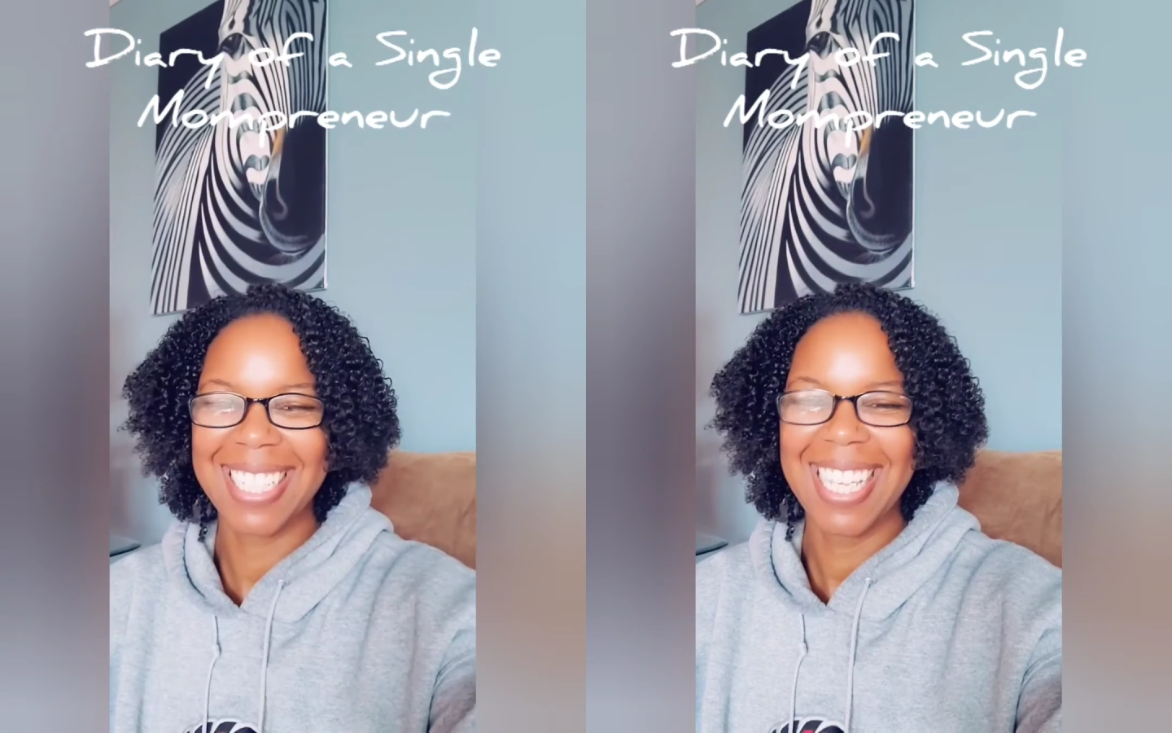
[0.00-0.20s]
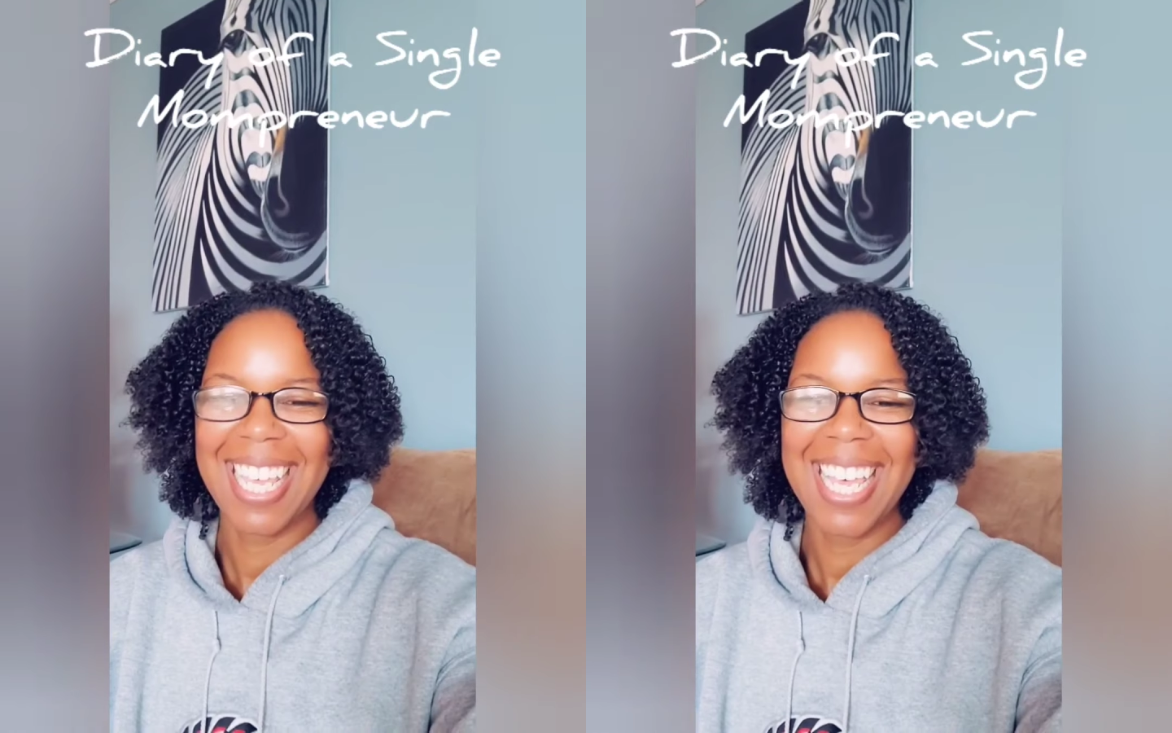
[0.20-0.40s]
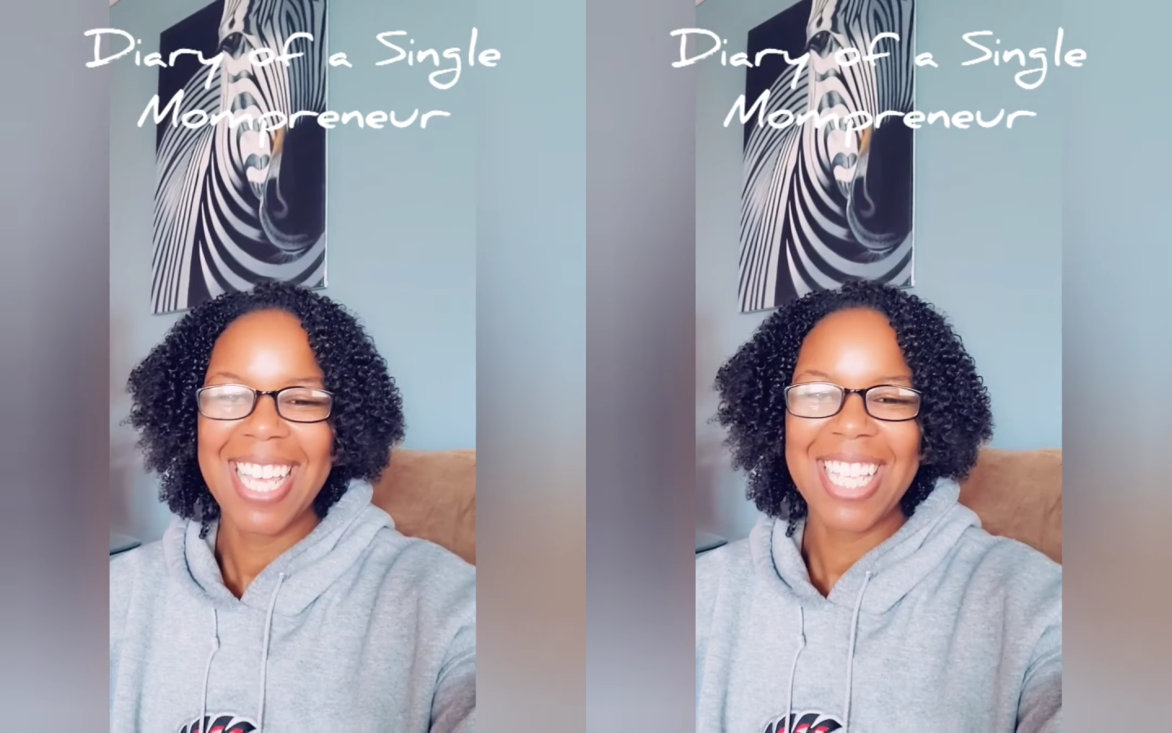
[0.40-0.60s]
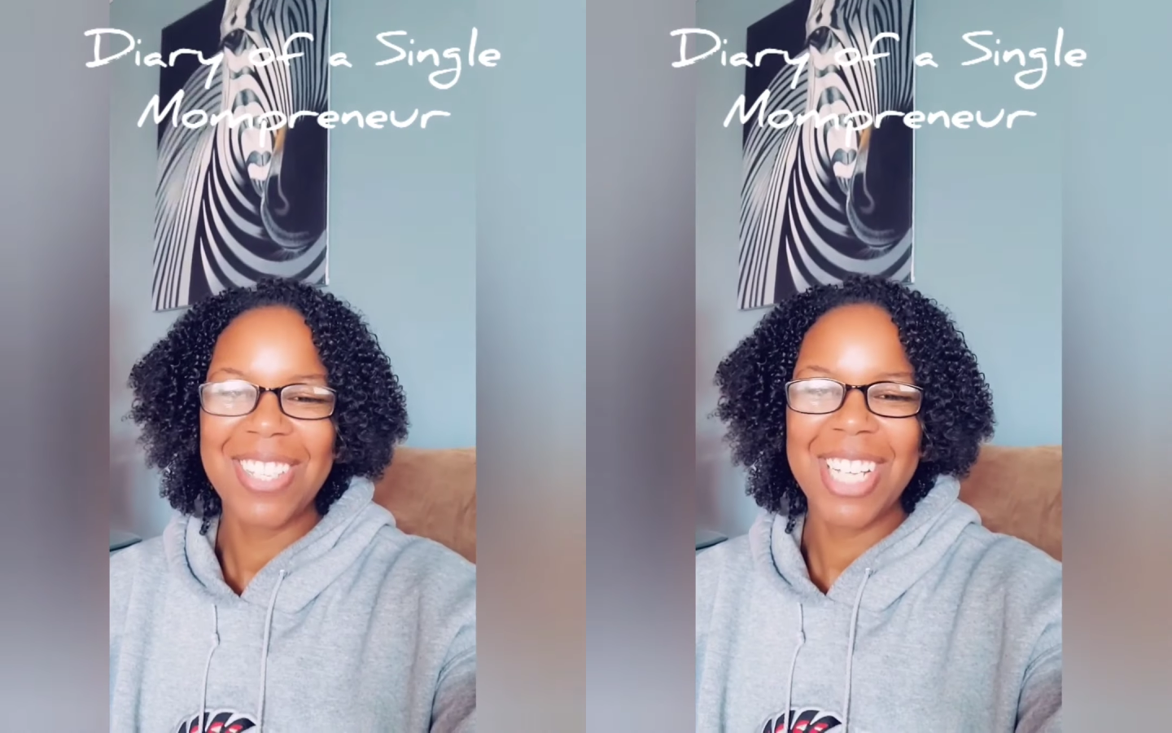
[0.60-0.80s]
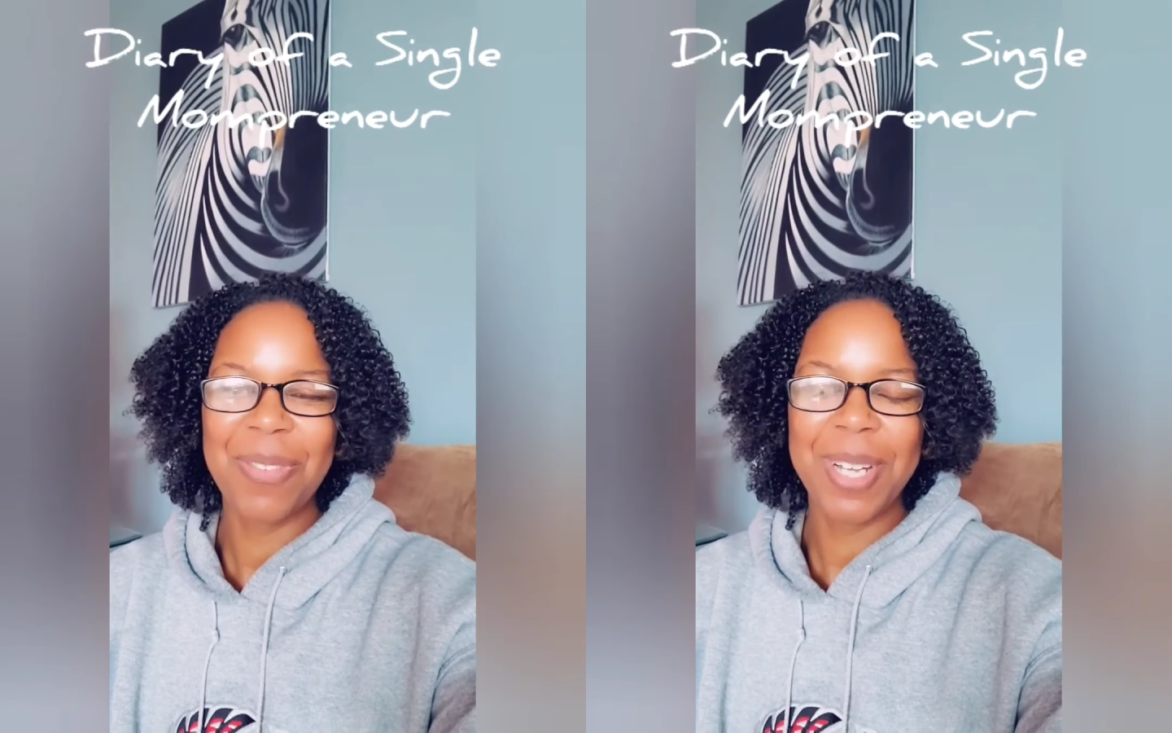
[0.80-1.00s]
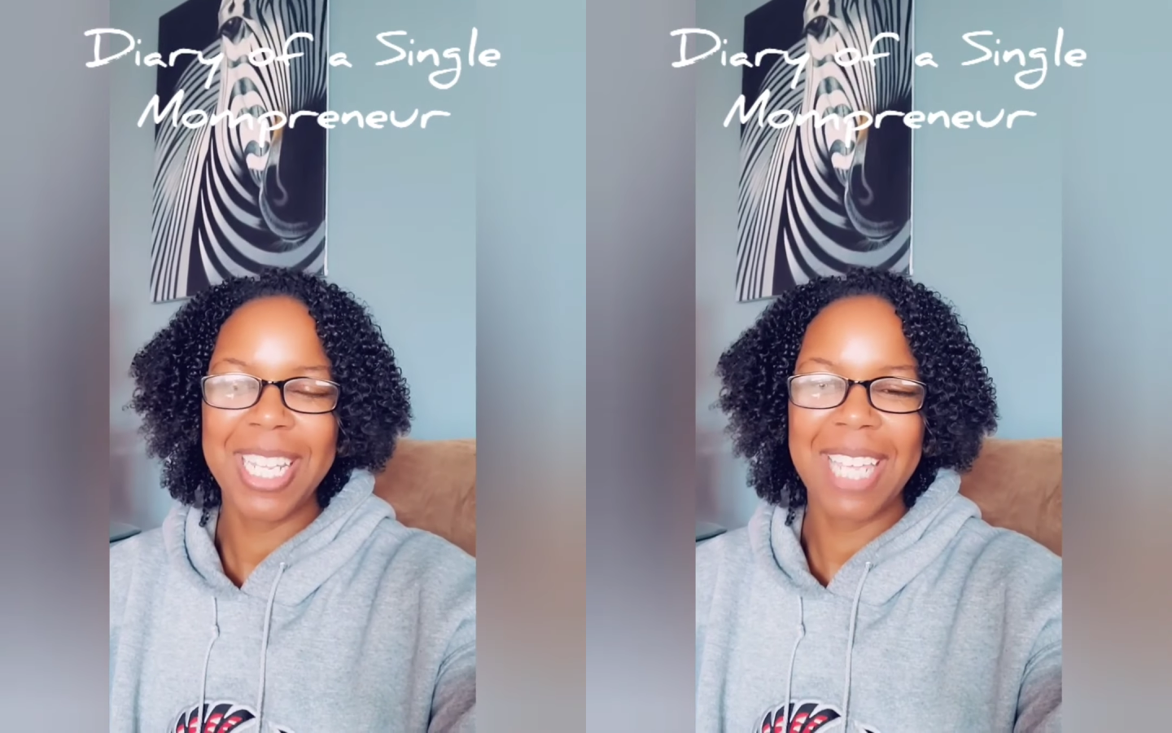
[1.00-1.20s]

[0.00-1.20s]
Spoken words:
So I just wanted